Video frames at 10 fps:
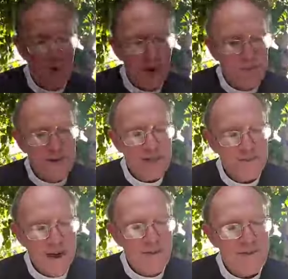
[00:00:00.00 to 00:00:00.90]
open his
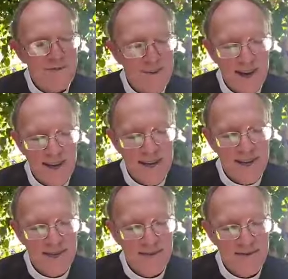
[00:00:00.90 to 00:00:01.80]
mouth in
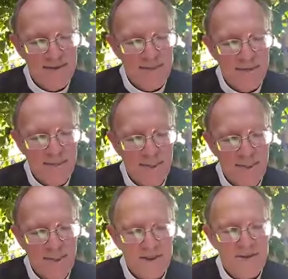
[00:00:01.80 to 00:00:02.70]
vain.
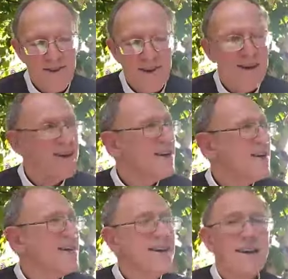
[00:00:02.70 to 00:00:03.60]
You see,
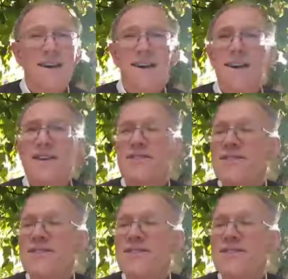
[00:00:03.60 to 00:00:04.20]
he's